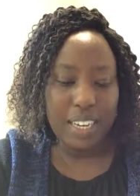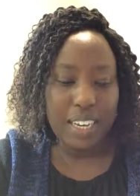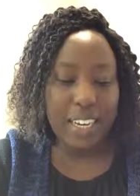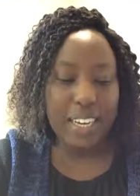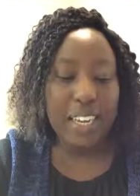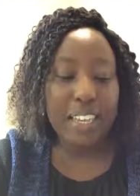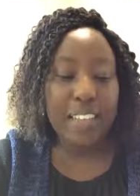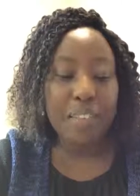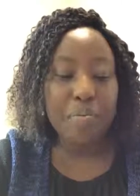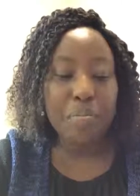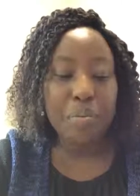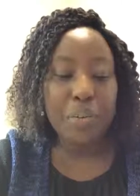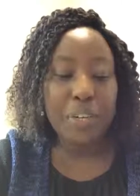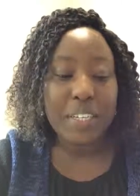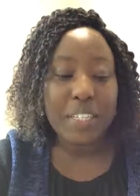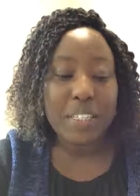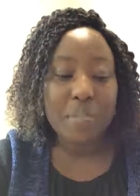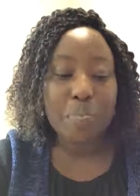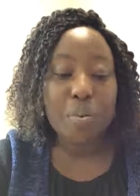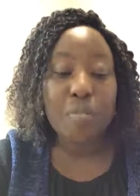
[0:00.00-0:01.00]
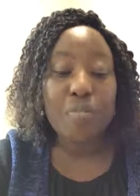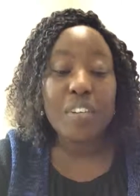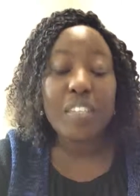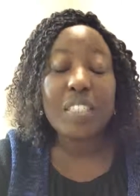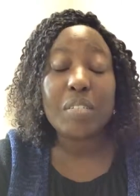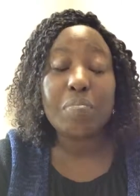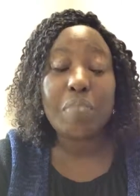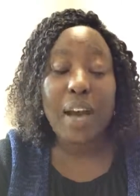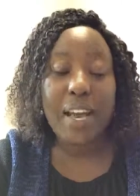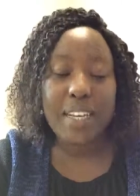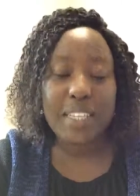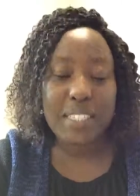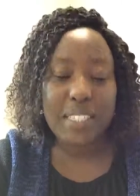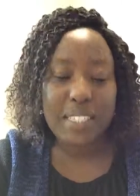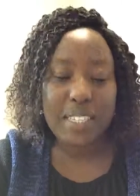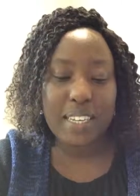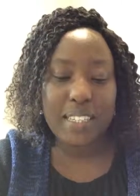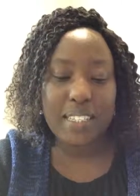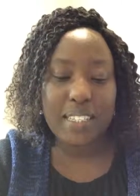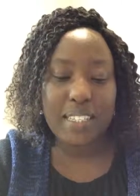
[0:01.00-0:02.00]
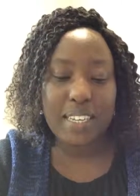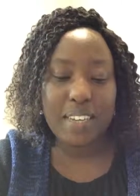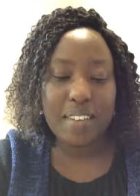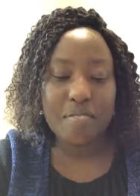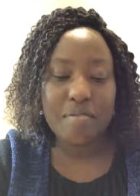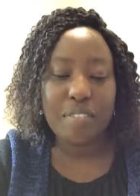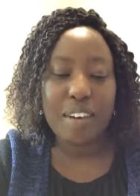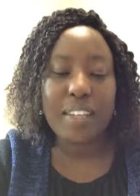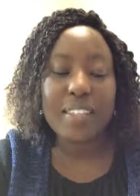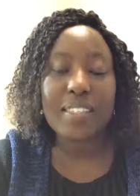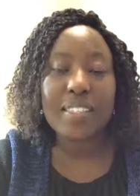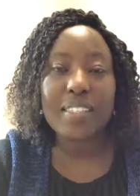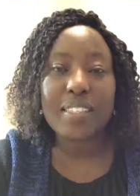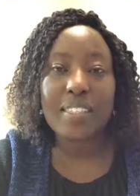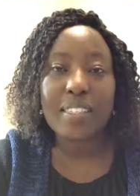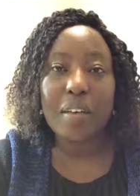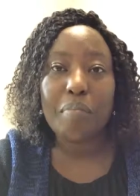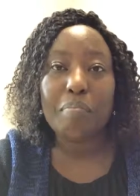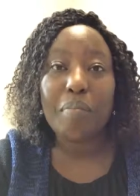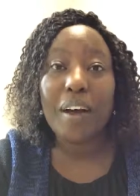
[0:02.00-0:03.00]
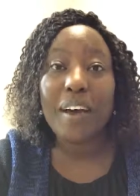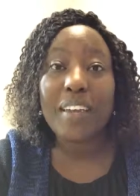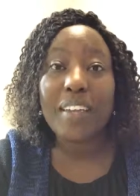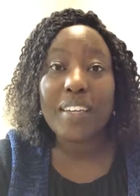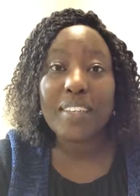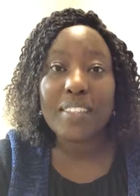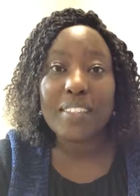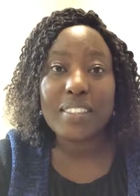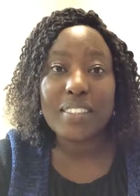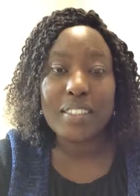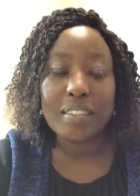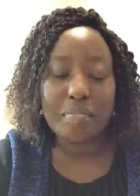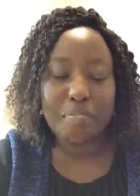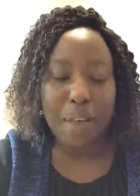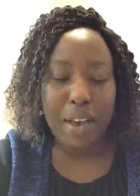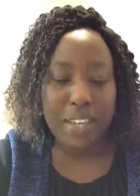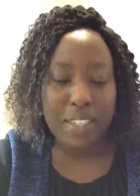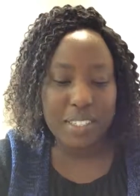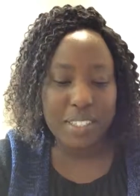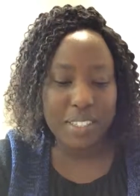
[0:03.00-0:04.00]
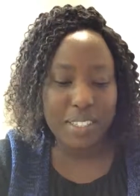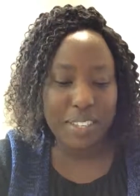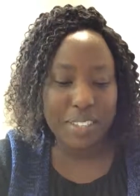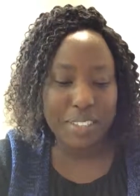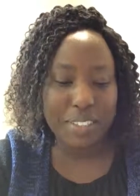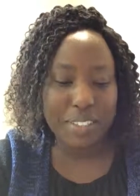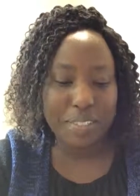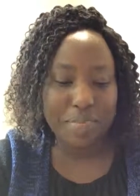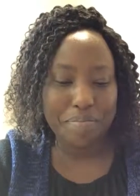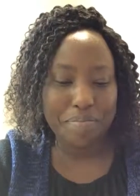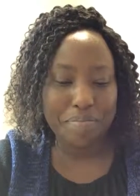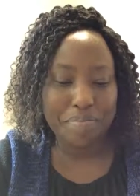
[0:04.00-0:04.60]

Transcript: Another book is Poverty Mindset versus Abundant Mindset.